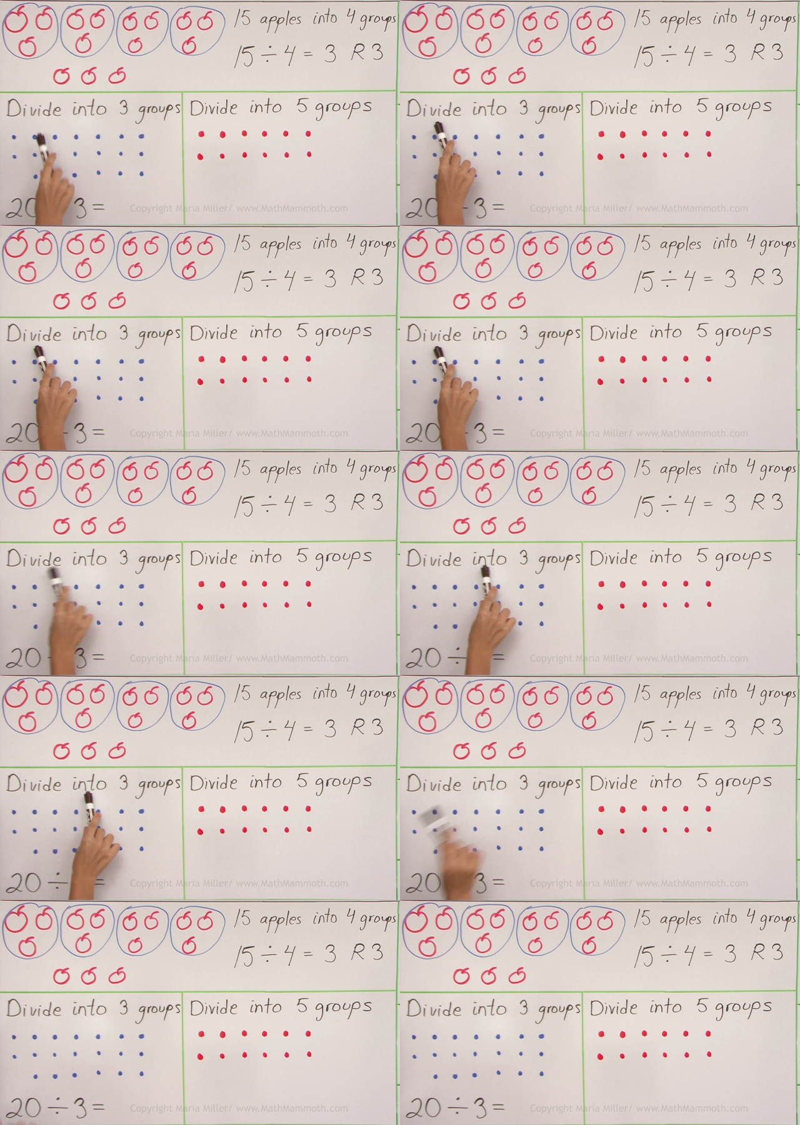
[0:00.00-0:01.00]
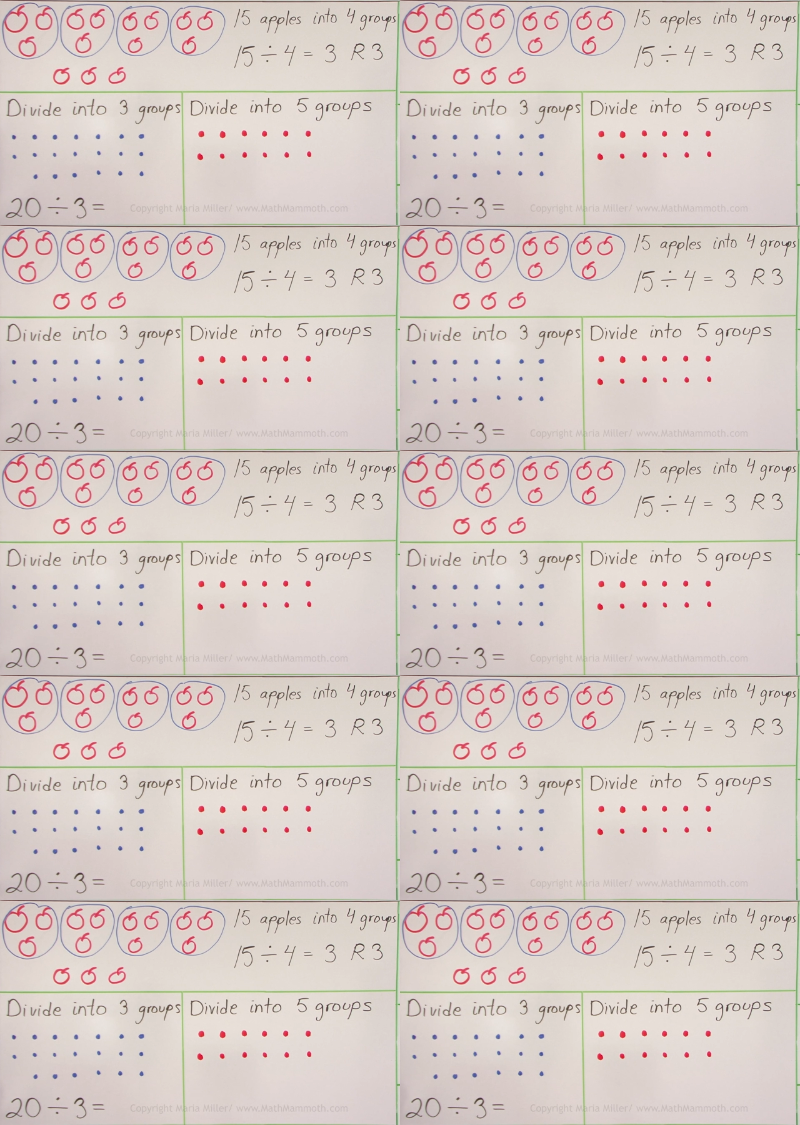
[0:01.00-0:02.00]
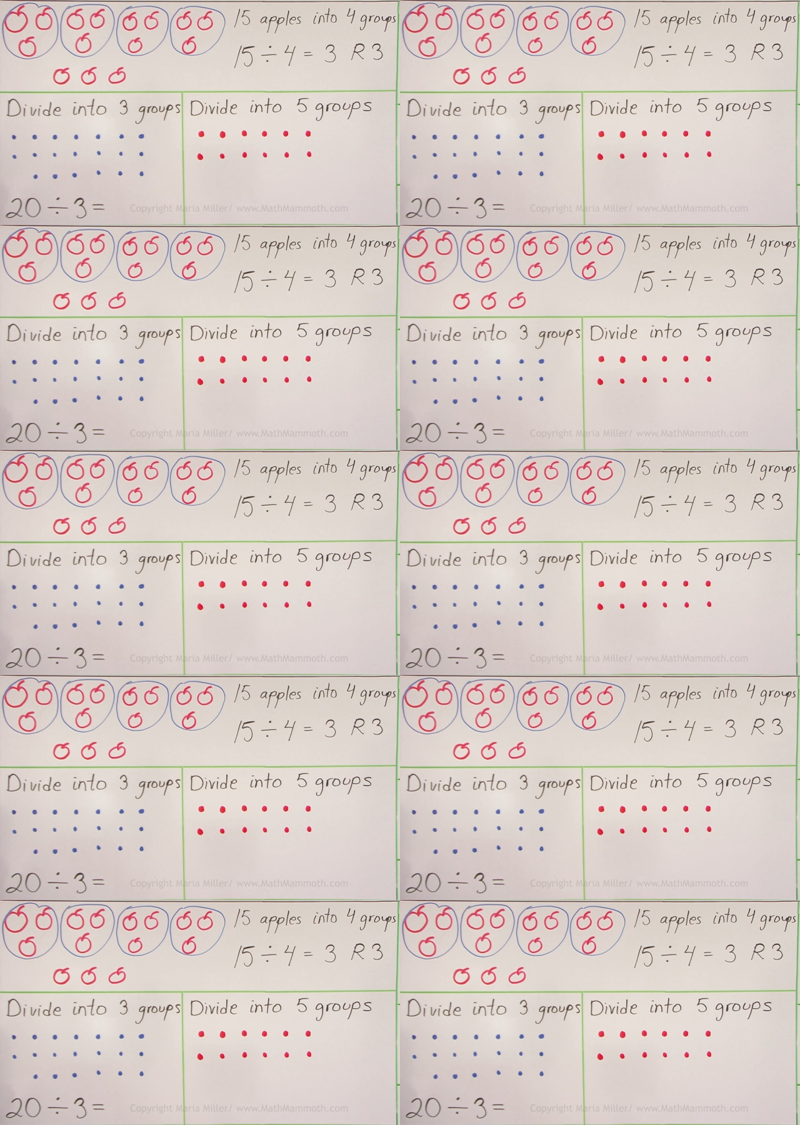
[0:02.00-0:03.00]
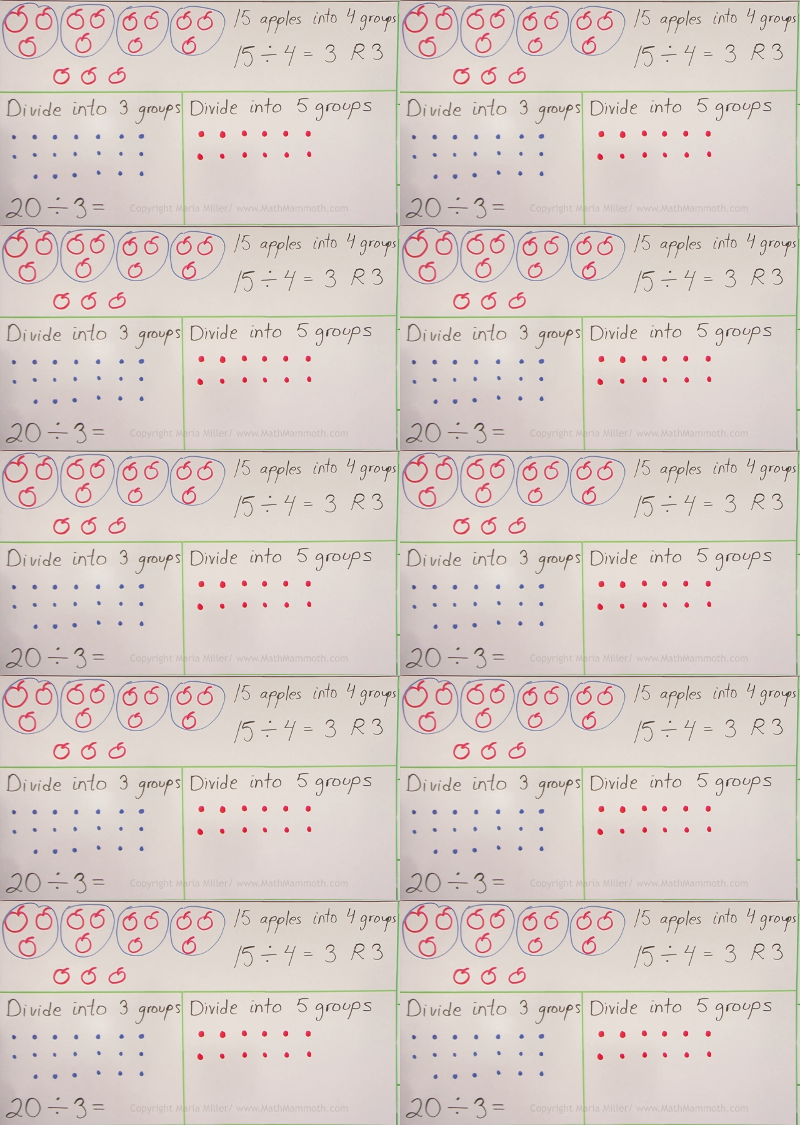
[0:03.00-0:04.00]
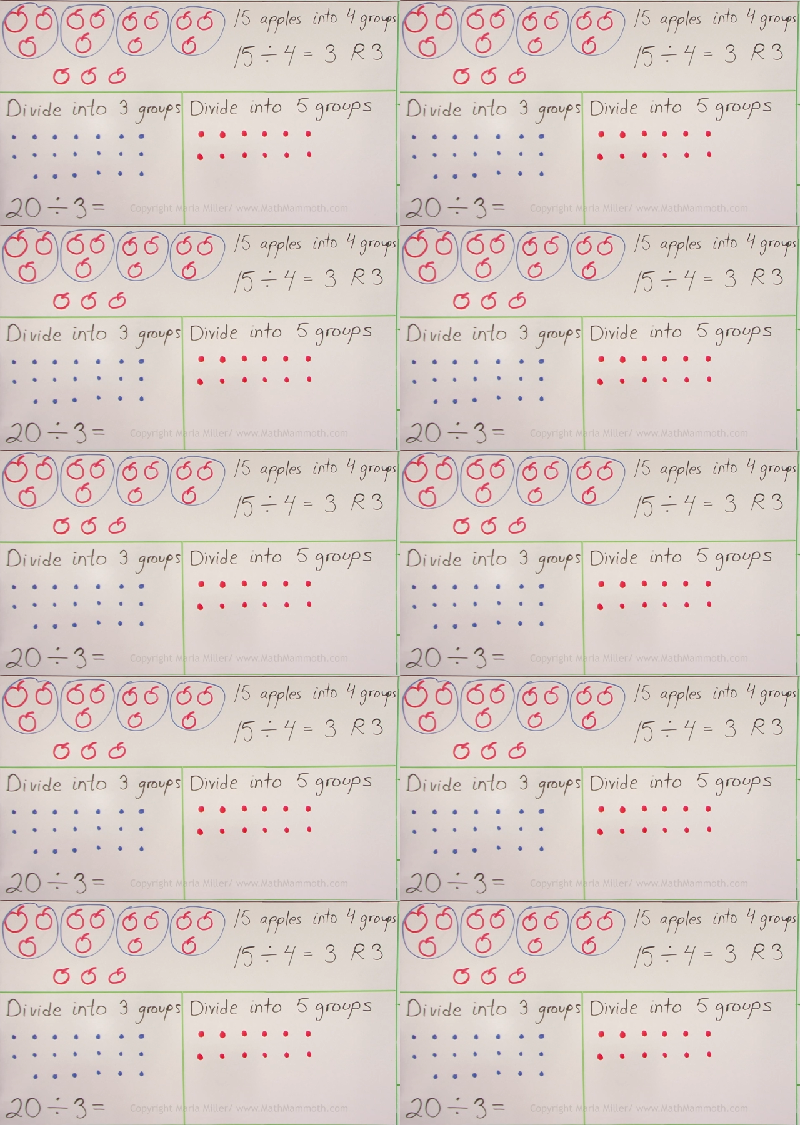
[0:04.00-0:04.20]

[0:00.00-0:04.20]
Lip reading: (no speaker visible)